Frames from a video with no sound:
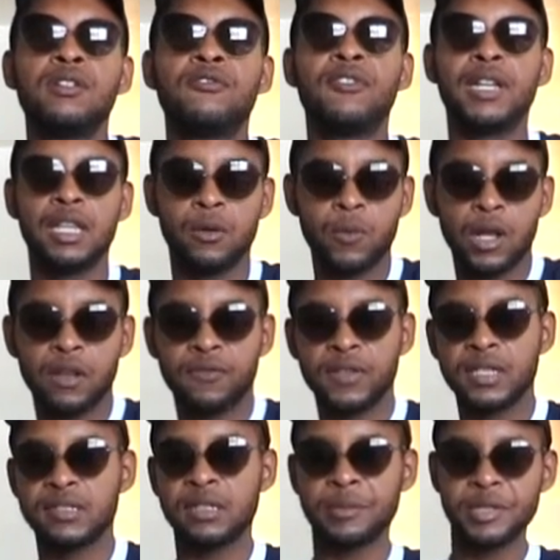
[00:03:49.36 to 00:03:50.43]
really well for
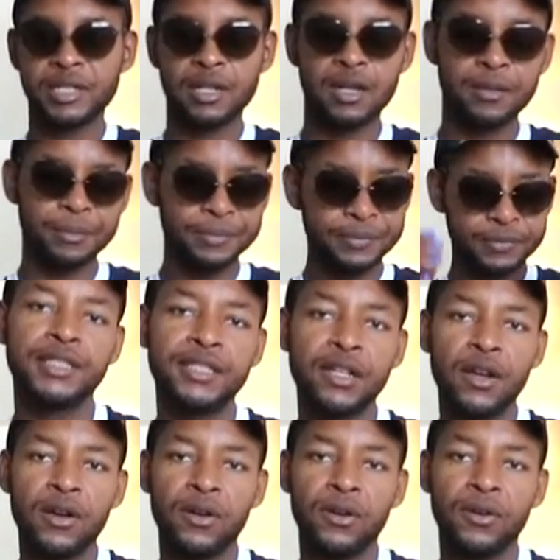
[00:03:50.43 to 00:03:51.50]
the summertime.
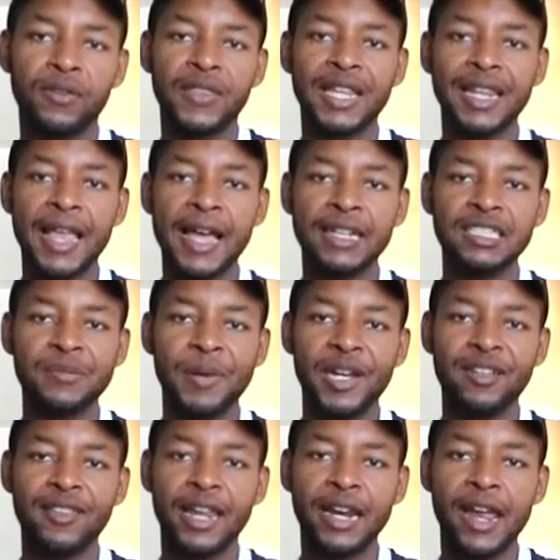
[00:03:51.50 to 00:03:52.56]
So the last
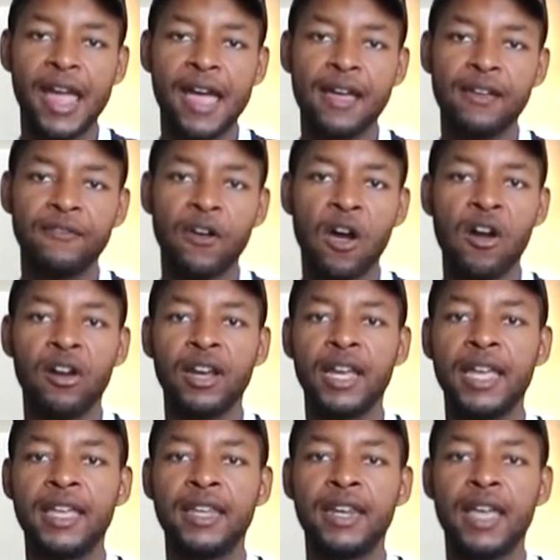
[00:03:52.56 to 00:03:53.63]
pair that I have are
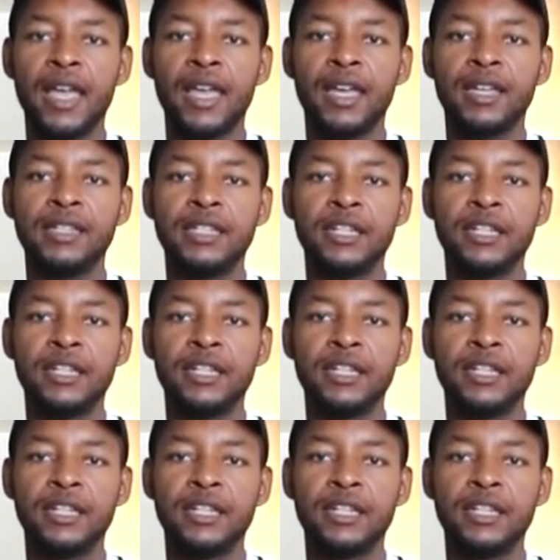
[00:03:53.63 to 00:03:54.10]
in a